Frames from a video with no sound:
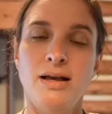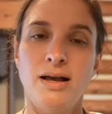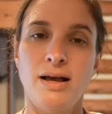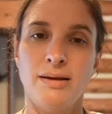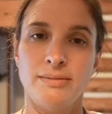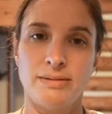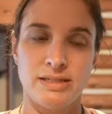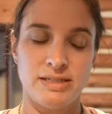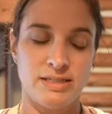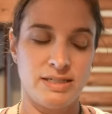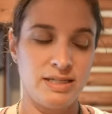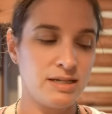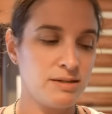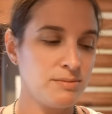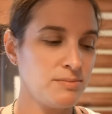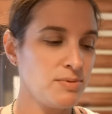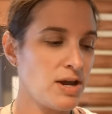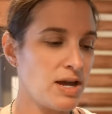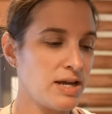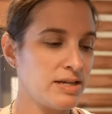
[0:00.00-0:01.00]
I'm gonna
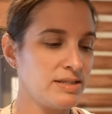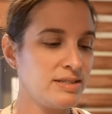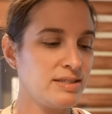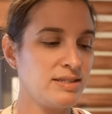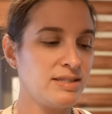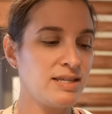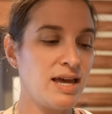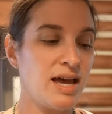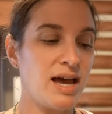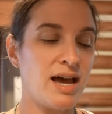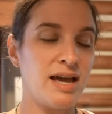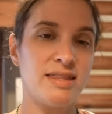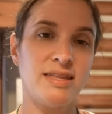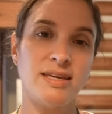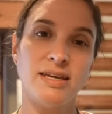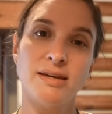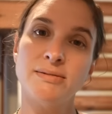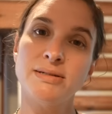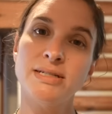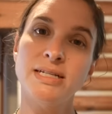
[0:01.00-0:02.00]
decompress. I
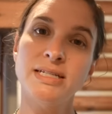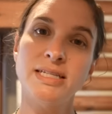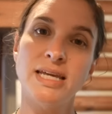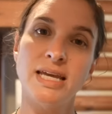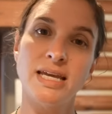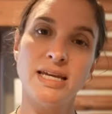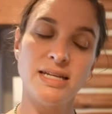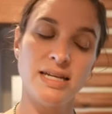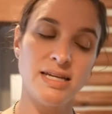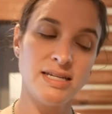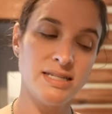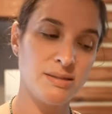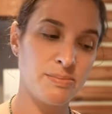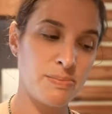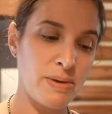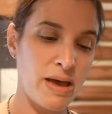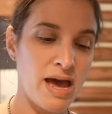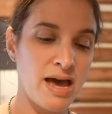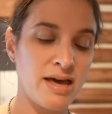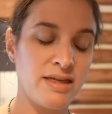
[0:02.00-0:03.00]
think I'm gonna take a nice
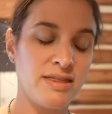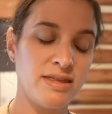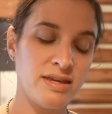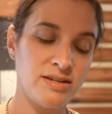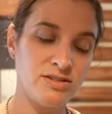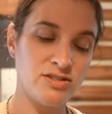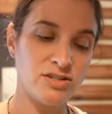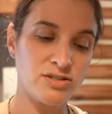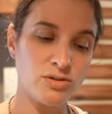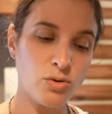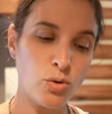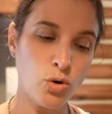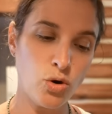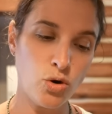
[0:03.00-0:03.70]
bath and just